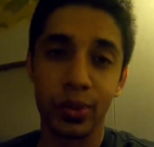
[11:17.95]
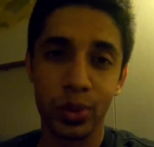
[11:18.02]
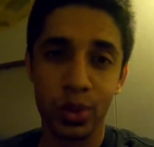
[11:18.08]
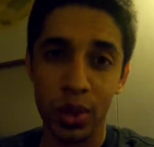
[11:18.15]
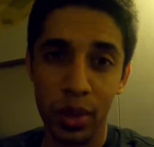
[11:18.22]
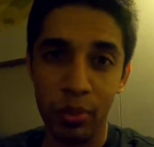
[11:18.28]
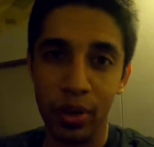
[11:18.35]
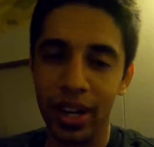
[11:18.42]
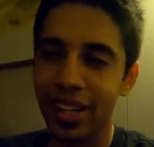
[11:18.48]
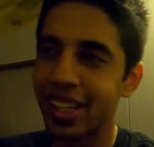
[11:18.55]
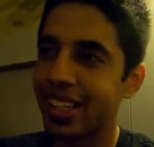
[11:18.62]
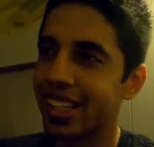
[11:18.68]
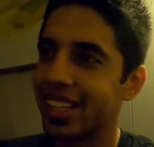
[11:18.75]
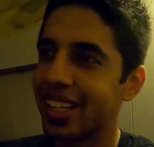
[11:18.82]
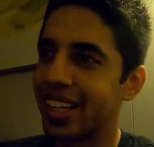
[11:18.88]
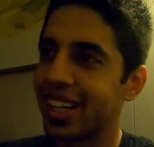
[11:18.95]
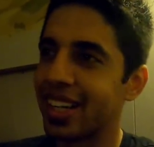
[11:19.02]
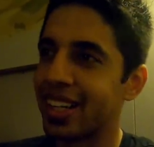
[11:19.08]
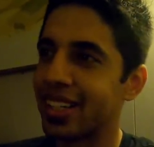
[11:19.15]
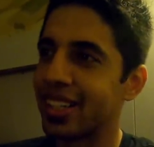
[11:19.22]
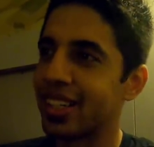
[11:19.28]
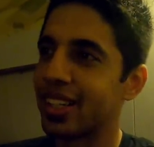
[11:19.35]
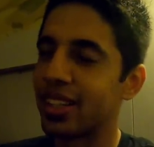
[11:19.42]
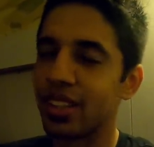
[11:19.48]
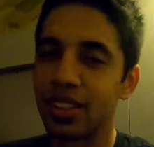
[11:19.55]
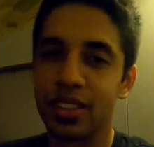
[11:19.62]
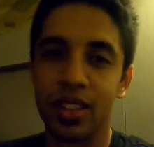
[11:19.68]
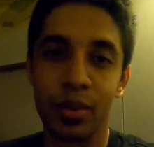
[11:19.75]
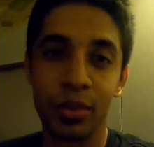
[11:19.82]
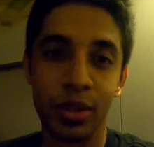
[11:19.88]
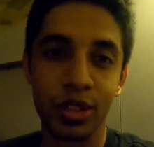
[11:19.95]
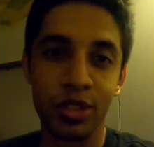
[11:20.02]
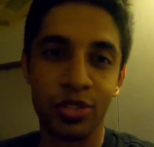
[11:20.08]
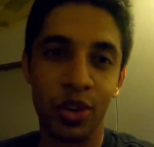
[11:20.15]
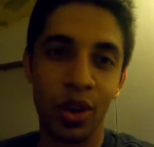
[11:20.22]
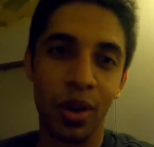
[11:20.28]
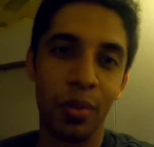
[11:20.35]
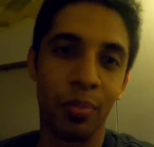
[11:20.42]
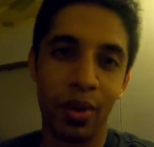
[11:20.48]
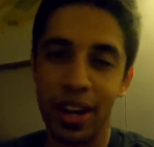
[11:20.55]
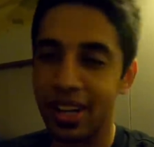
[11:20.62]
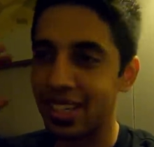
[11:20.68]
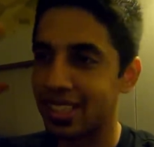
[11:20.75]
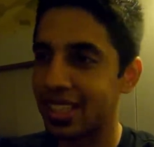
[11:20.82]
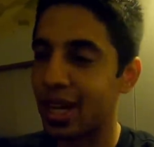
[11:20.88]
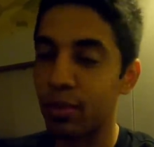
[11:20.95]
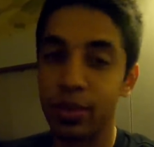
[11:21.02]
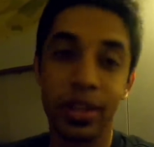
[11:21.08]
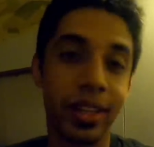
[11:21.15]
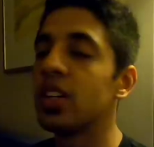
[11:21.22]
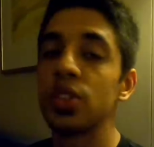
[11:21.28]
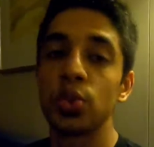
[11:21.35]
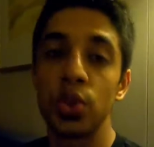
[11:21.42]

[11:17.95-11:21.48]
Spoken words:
It was not bad, and tummy is full, mind is happy.